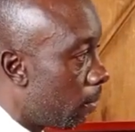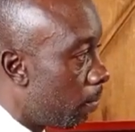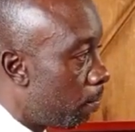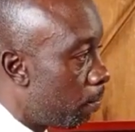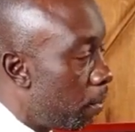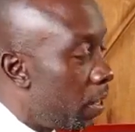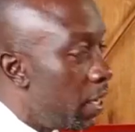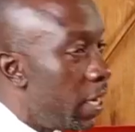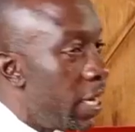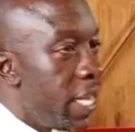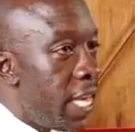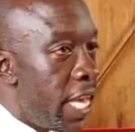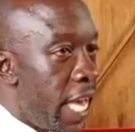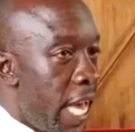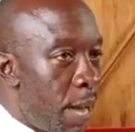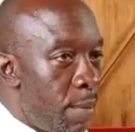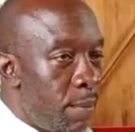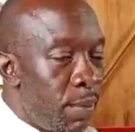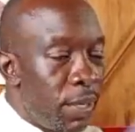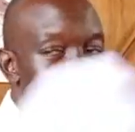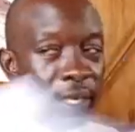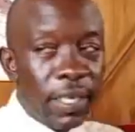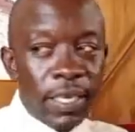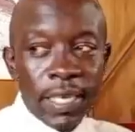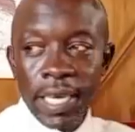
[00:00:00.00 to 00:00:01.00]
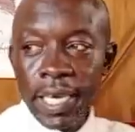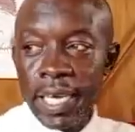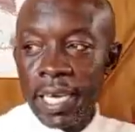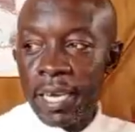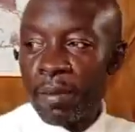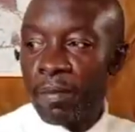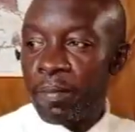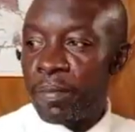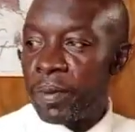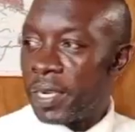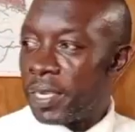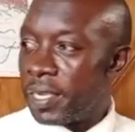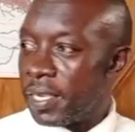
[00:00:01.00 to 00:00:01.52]
PDM is
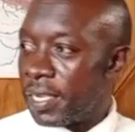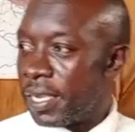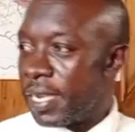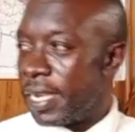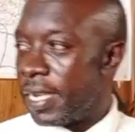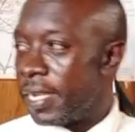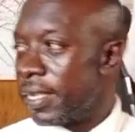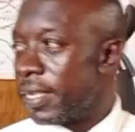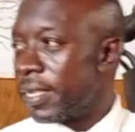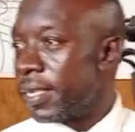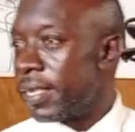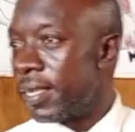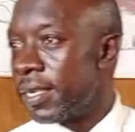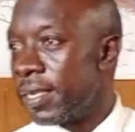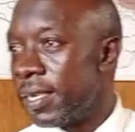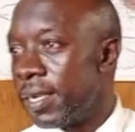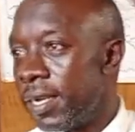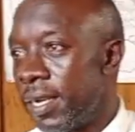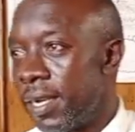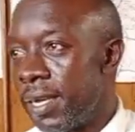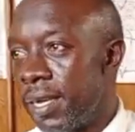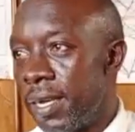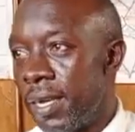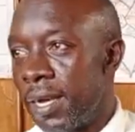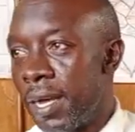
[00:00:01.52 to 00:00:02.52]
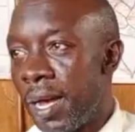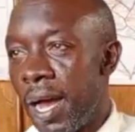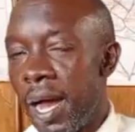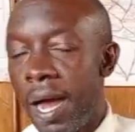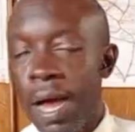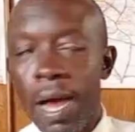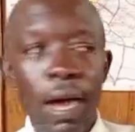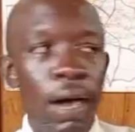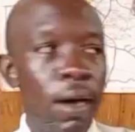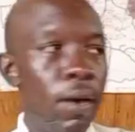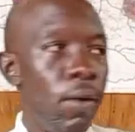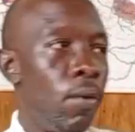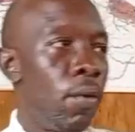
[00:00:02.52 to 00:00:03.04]
taking precedence.
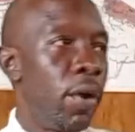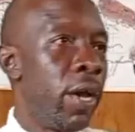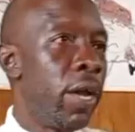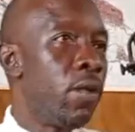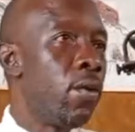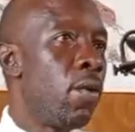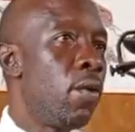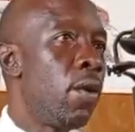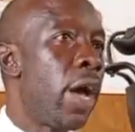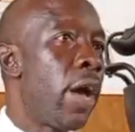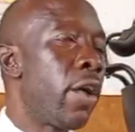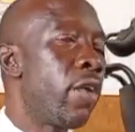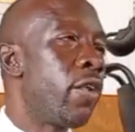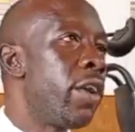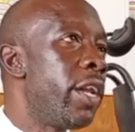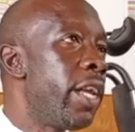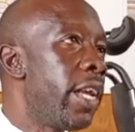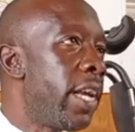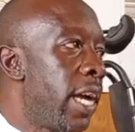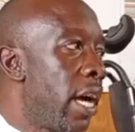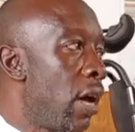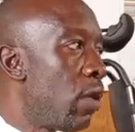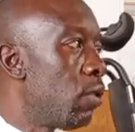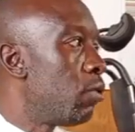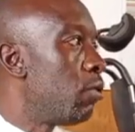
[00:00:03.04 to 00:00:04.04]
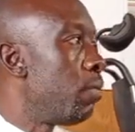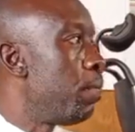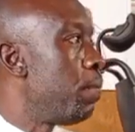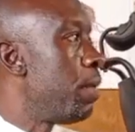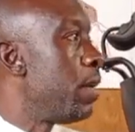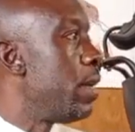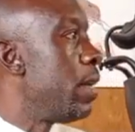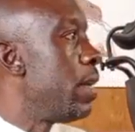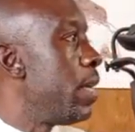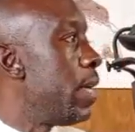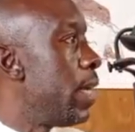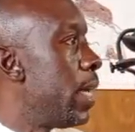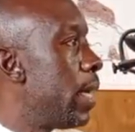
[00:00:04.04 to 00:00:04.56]
When we are rolling out
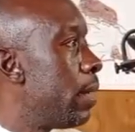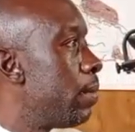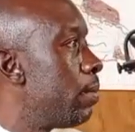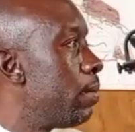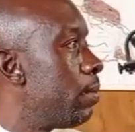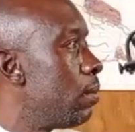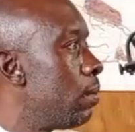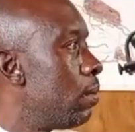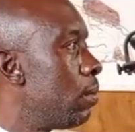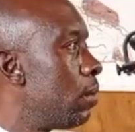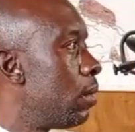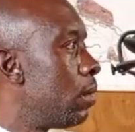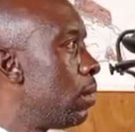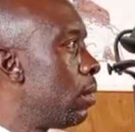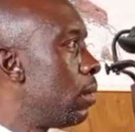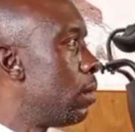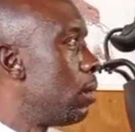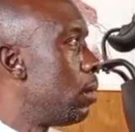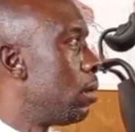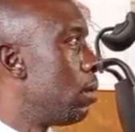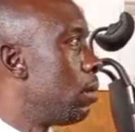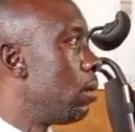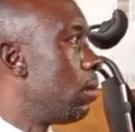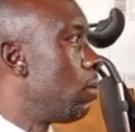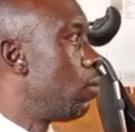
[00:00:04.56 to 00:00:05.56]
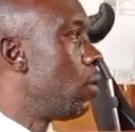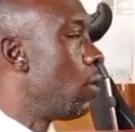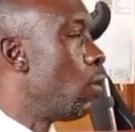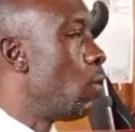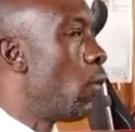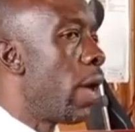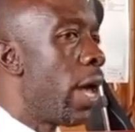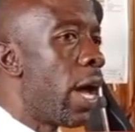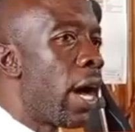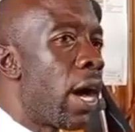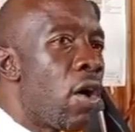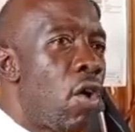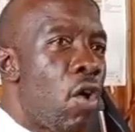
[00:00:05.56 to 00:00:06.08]
PDM, we
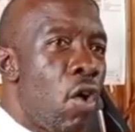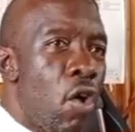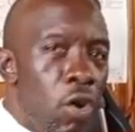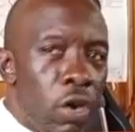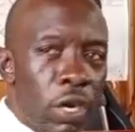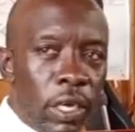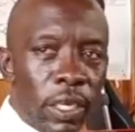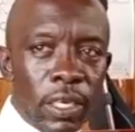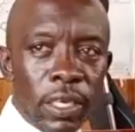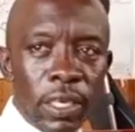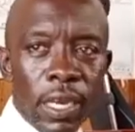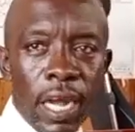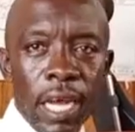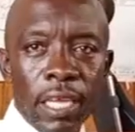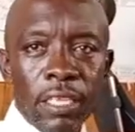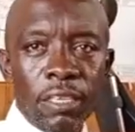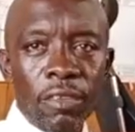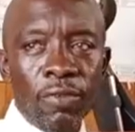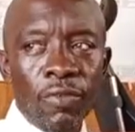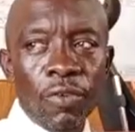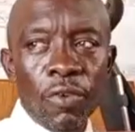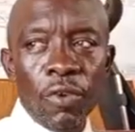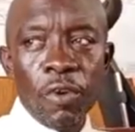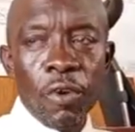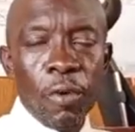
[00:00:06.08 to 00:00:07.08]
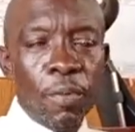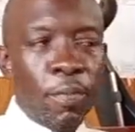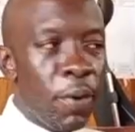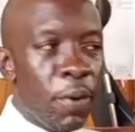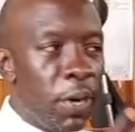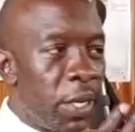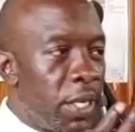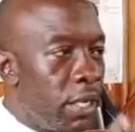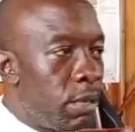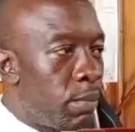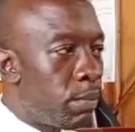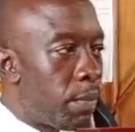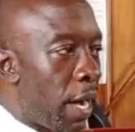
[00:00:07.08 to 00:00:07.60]
were called as focal
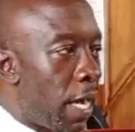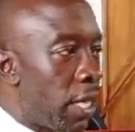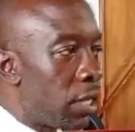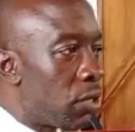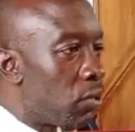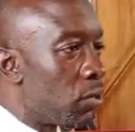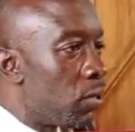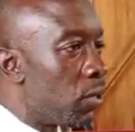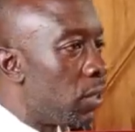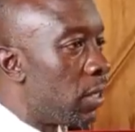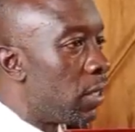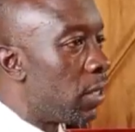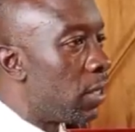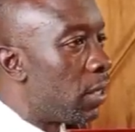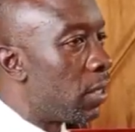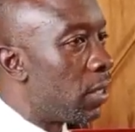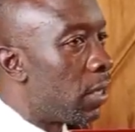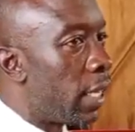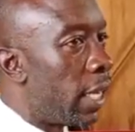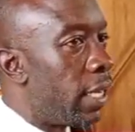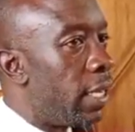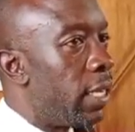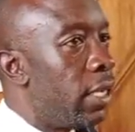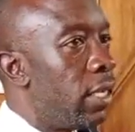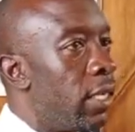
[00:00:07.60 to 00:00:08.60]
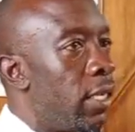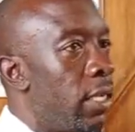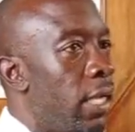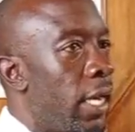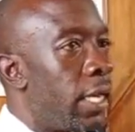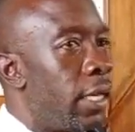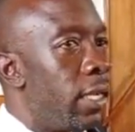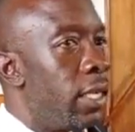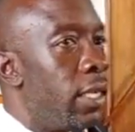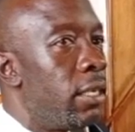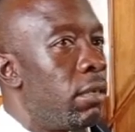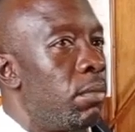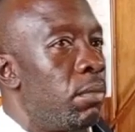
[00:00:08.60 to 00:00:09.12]
point persons. I
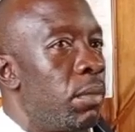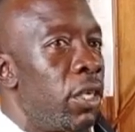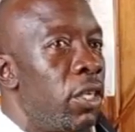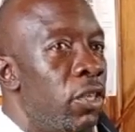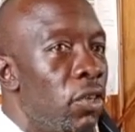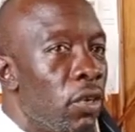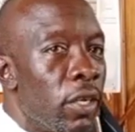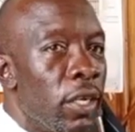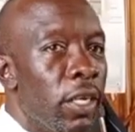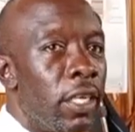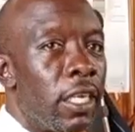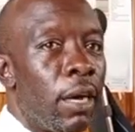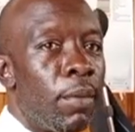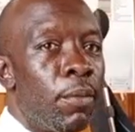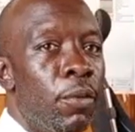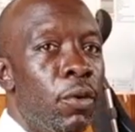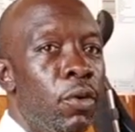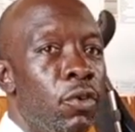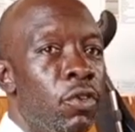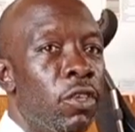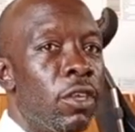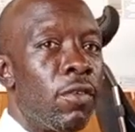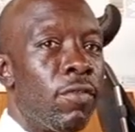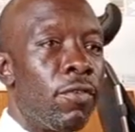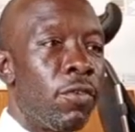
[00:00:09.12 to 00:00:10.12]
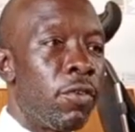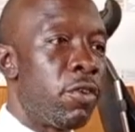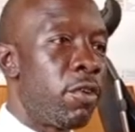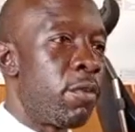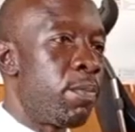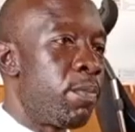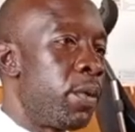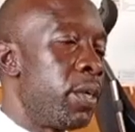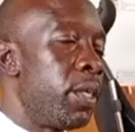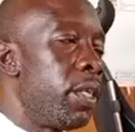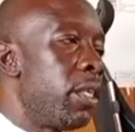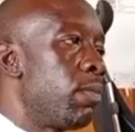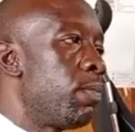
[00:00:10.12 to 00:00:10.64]
didn't mention it. I'm also a focal
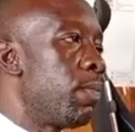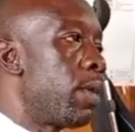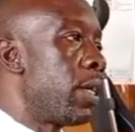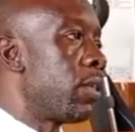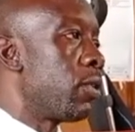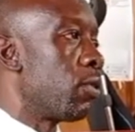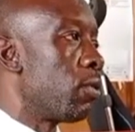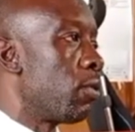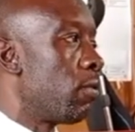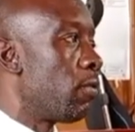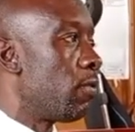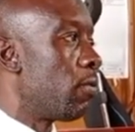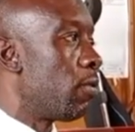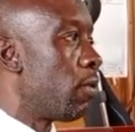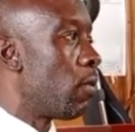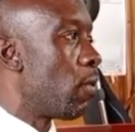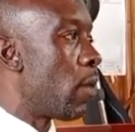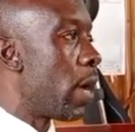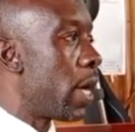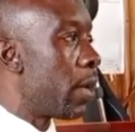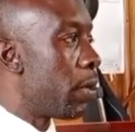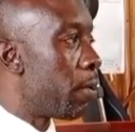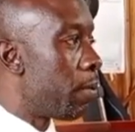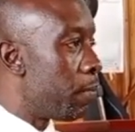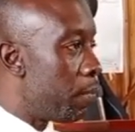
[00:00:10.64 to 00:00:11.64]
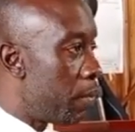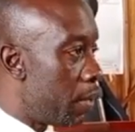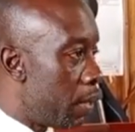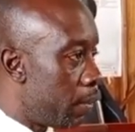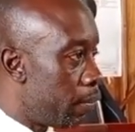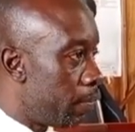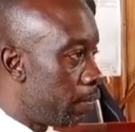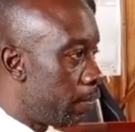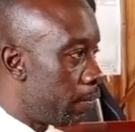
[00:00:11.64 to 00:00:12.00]
point person for YLP.